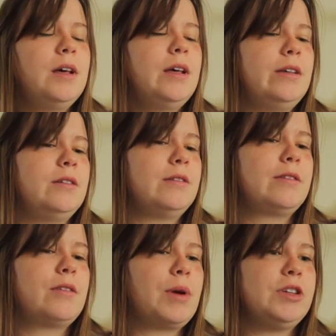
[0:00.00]

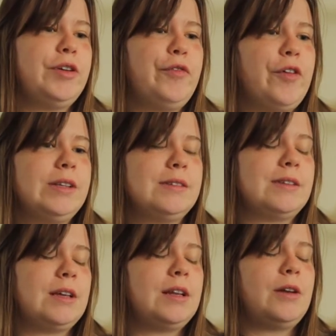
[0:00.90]
is the way she
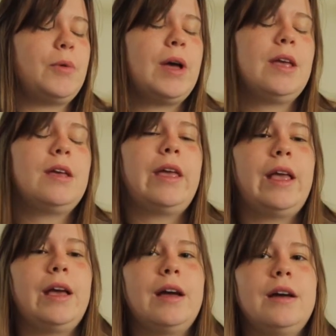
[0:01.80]
phrases it in a way.
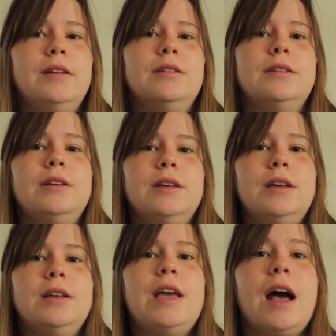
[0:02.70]
And
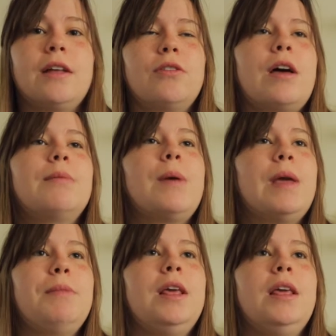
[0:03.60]
yeah, so that
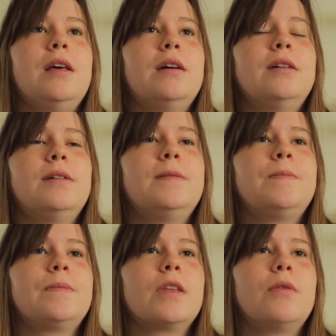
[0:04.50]
made me,
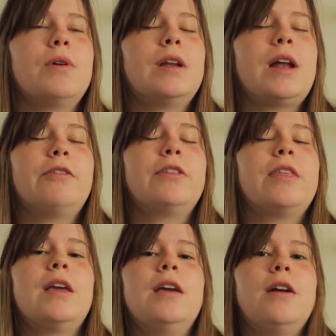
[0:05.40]
when I was
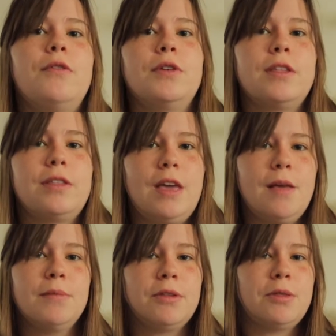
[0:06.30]
thinking over the
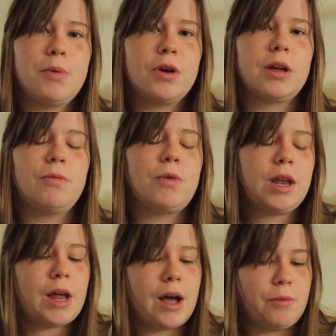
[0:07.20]
themes of the book and
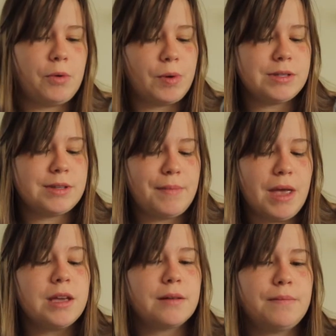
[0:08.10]
what I would want to
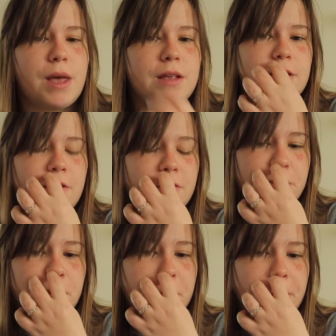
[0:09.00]
make based off of
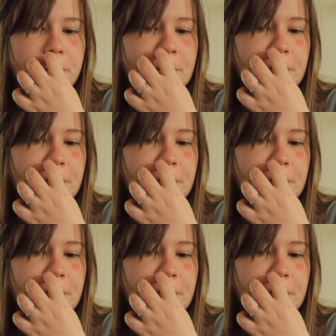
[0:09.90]
the book.